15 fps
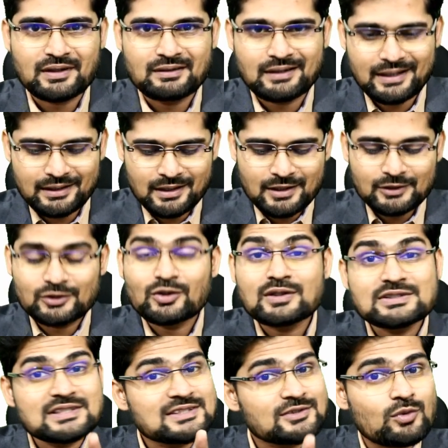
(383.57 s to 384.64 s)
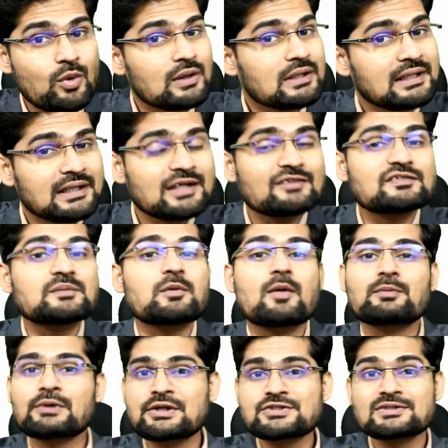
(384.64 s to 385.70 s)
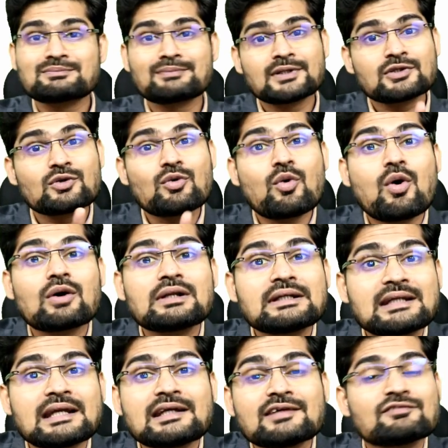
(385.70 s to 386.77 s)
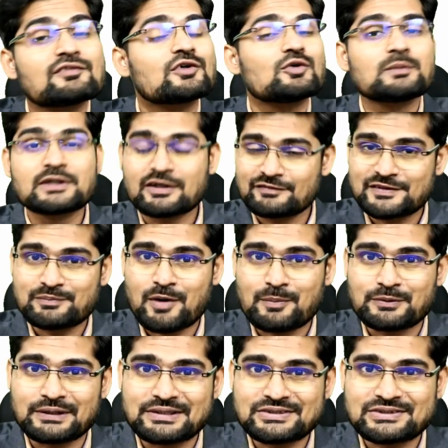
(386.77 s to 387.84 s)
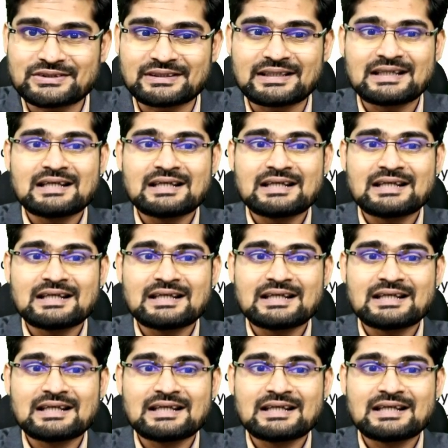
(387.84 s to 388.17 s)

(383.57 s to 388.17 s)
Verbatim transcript: Right? Not just quantity of the population, but qualitative grooming of the population.